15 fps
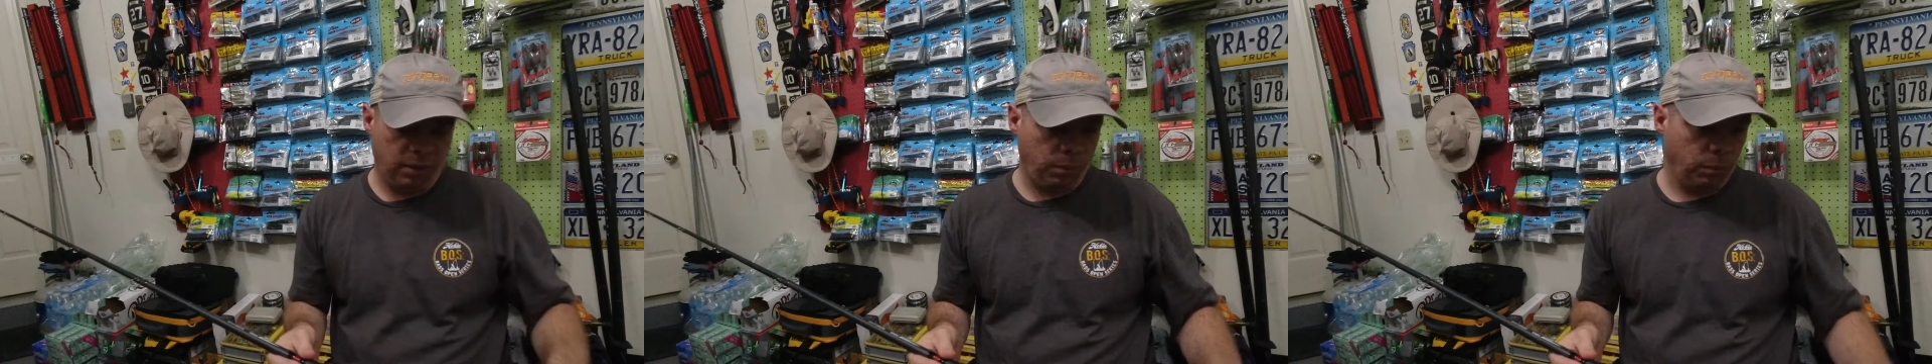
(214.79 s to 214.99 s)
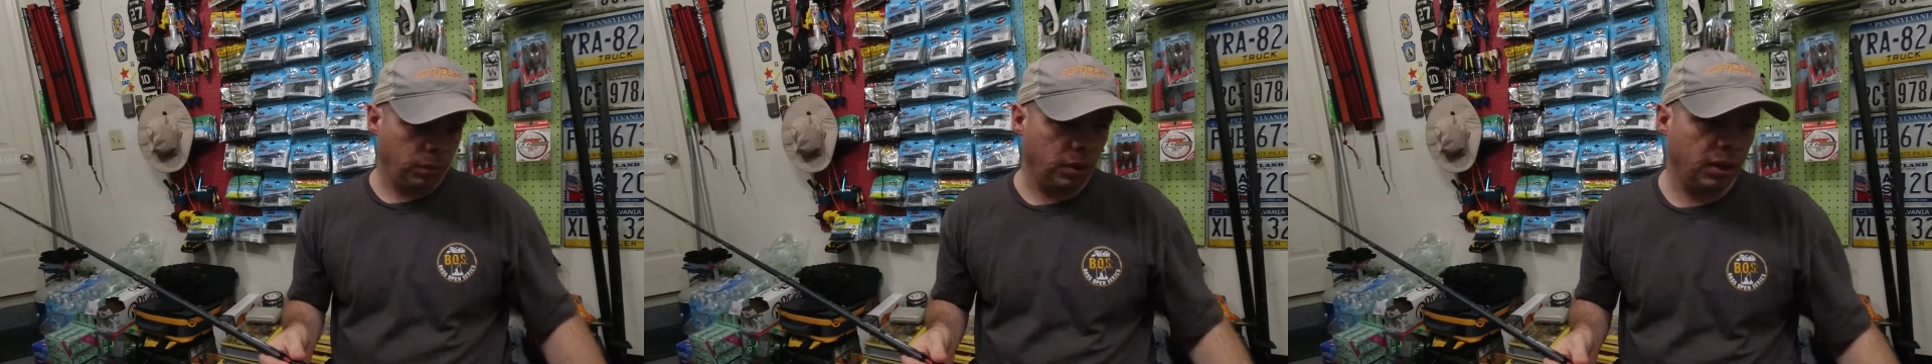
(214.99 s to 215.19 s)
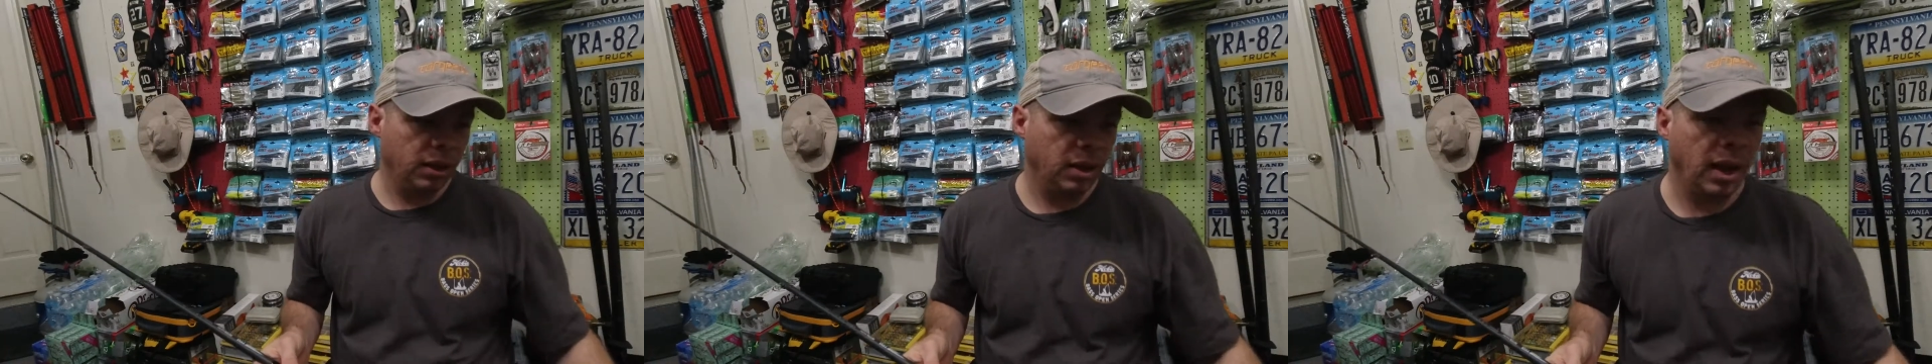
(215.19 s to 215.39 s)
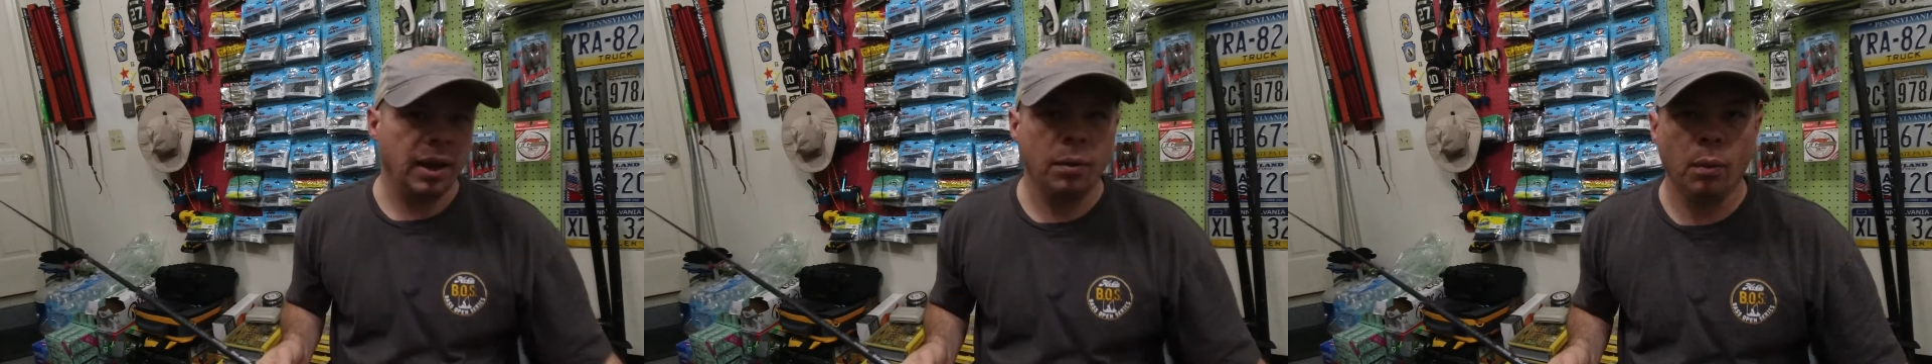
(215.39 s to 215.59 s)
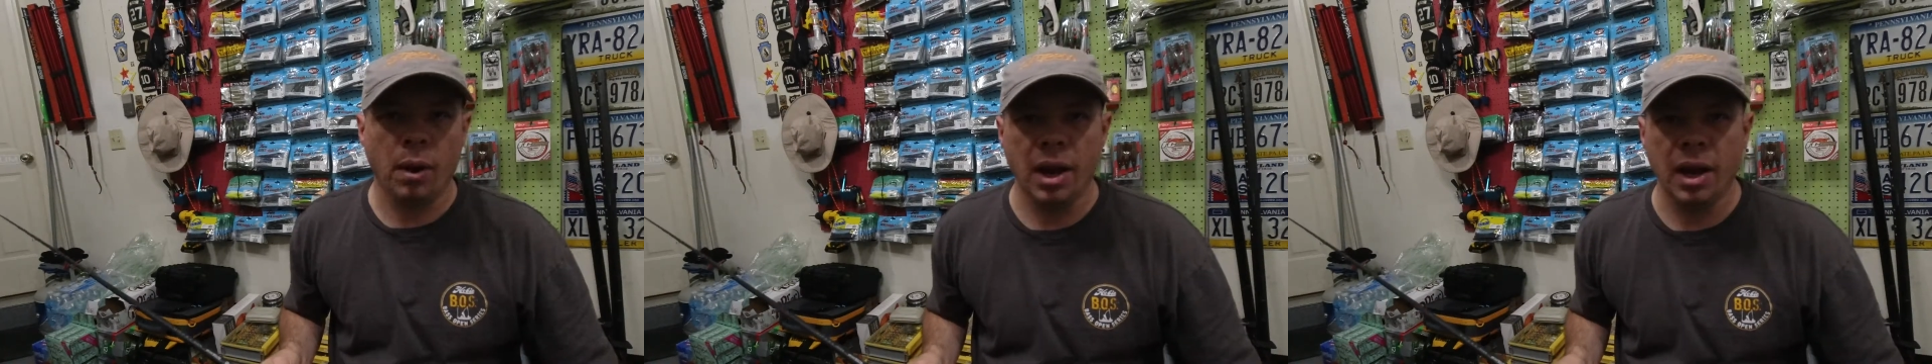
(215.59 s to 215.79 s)
really
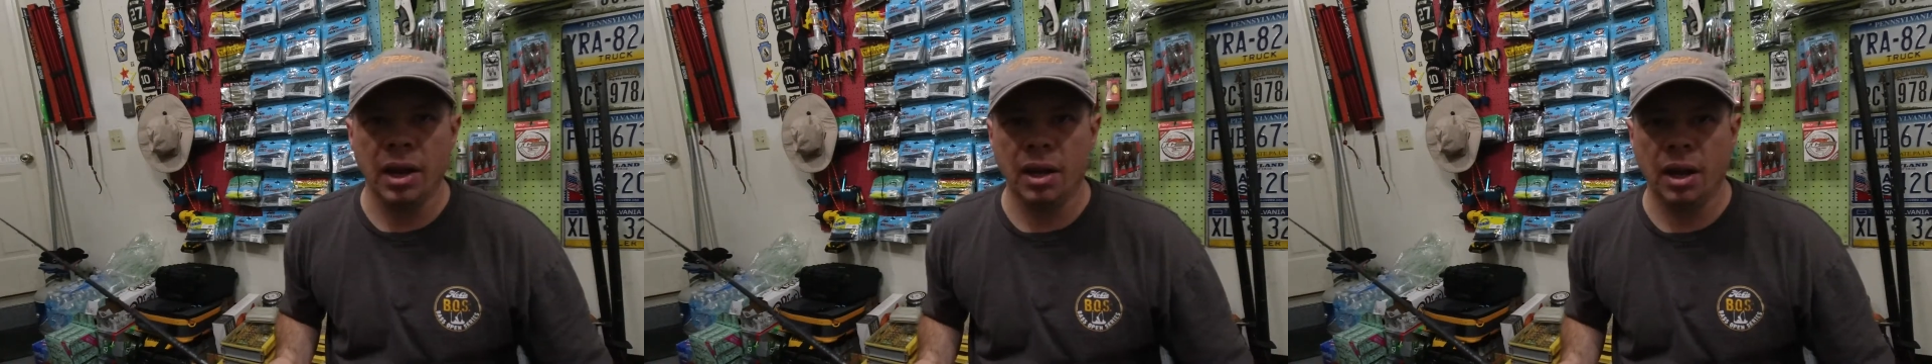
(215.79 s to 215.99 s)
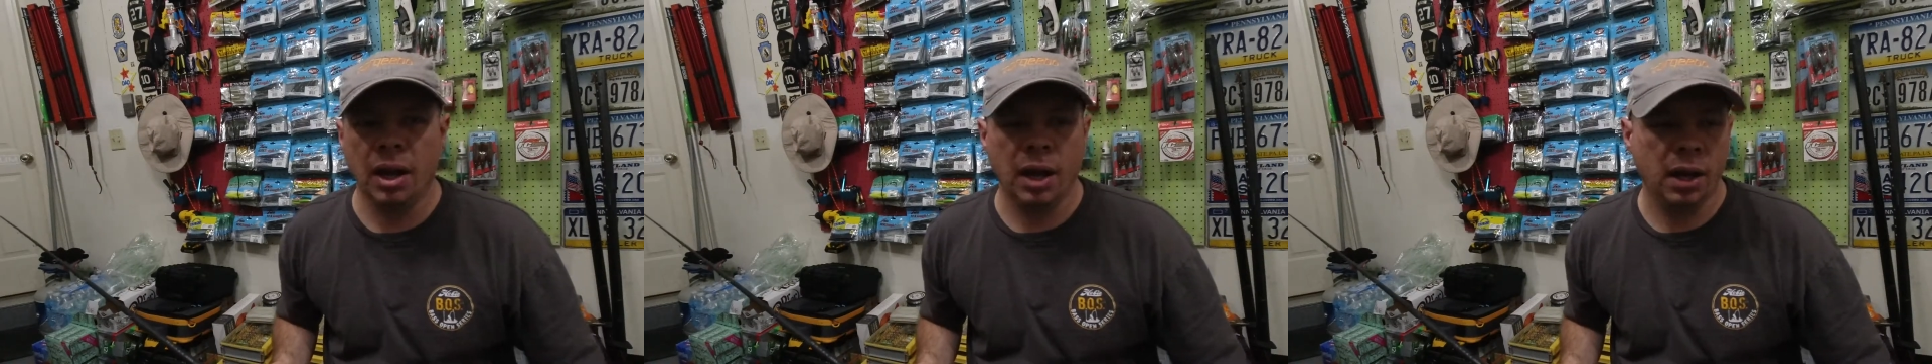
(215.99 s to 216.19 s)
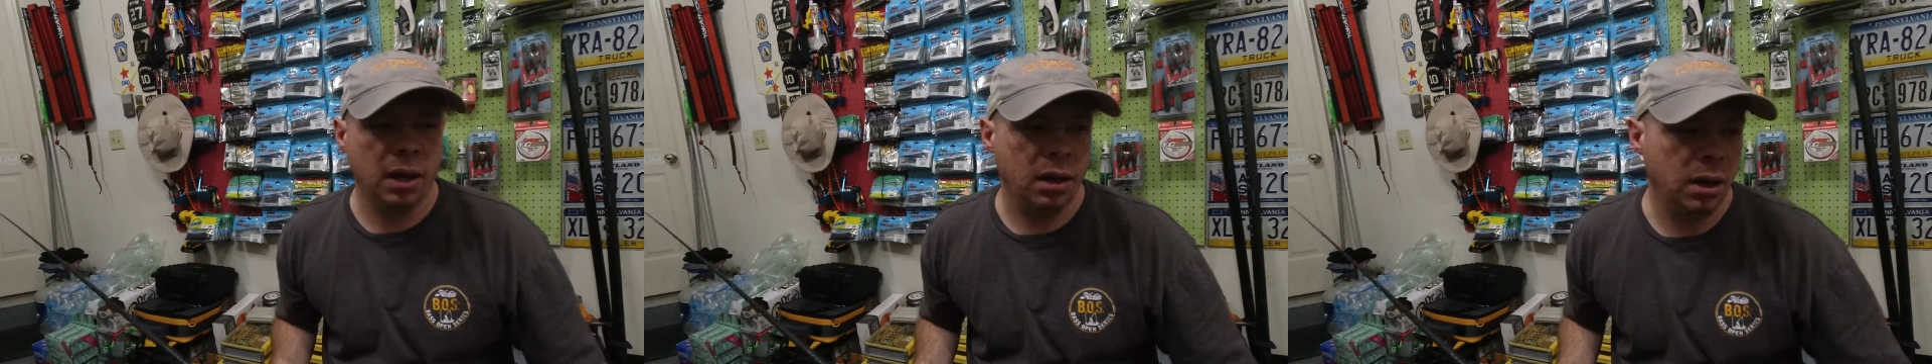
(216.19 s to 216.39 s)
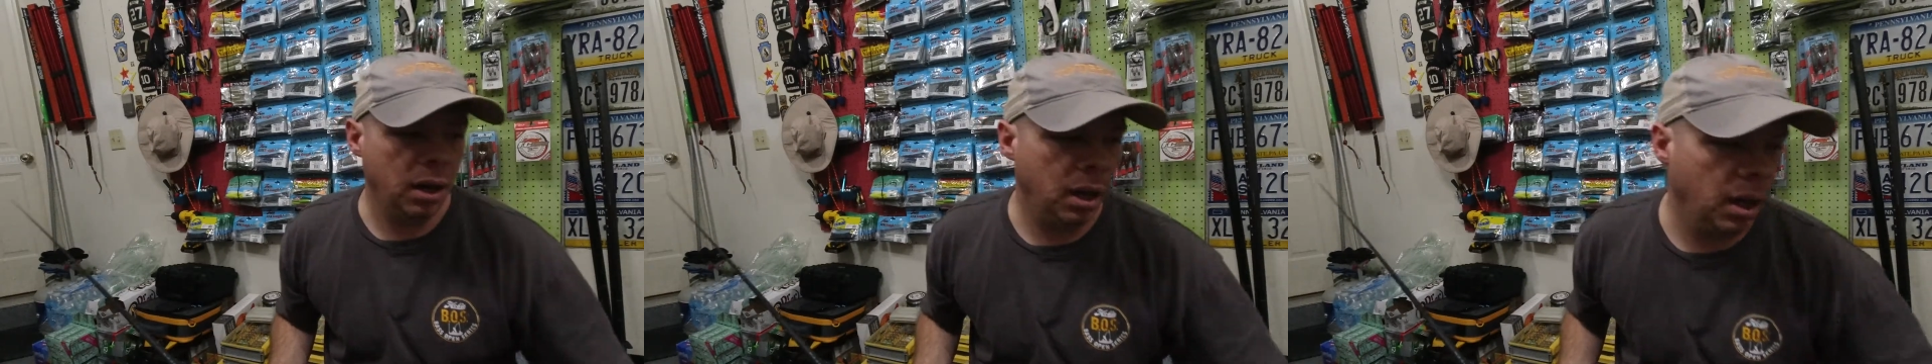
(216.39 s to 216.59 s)
lightweight and